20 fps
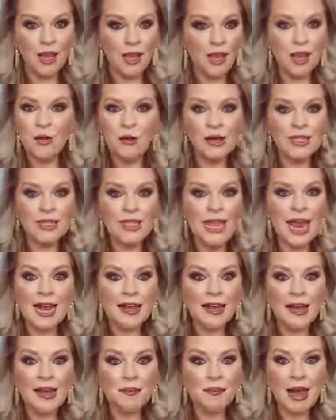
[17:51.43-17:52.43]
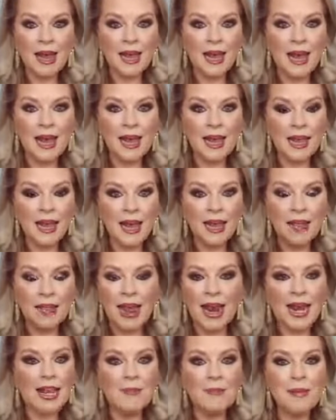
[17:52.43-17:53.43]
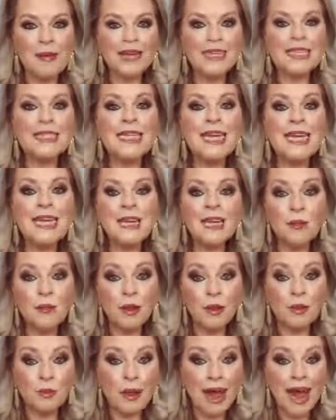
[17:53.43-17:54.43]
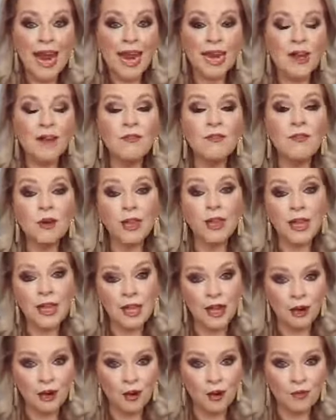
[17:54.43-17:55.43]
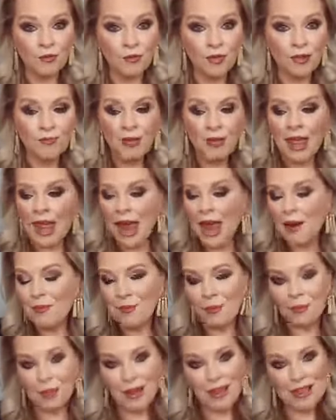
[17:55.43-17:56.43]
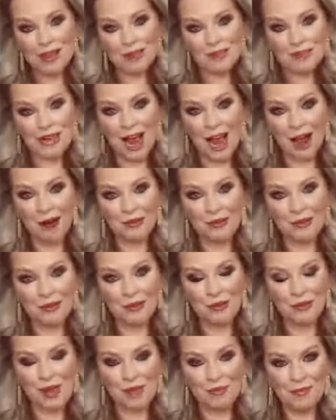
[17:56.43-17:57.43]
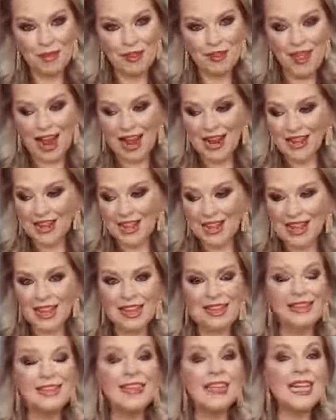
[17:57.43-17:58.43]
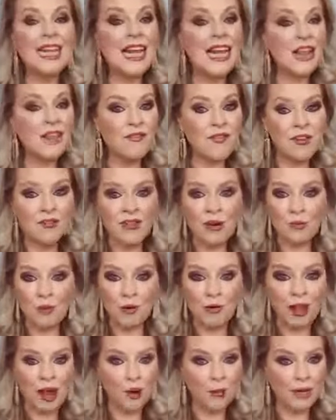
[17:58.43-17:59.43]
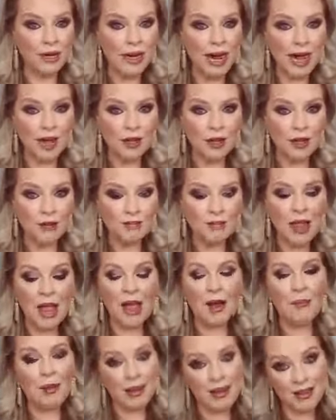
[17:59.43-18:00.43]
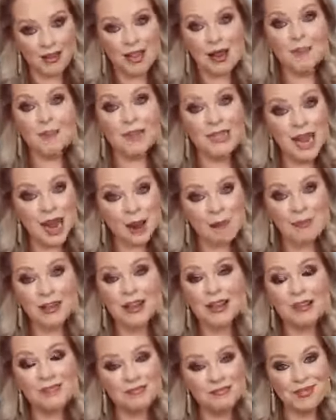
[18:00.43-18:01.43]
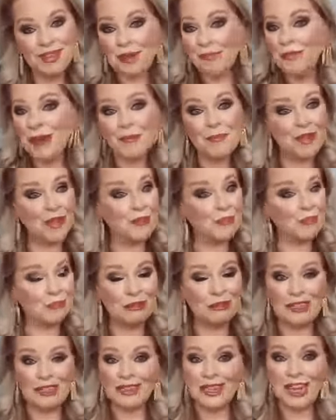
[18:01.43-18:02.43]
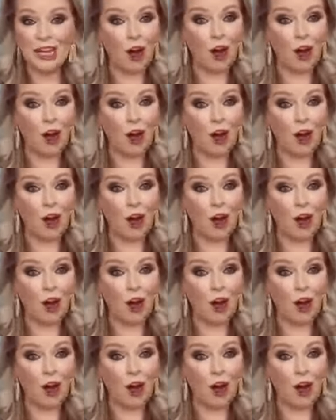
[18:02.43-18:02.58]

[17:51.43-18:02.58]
You can take somebody that has been dealing with pain for years and bring them down to something that is at least 50% reduction, but sometimes completely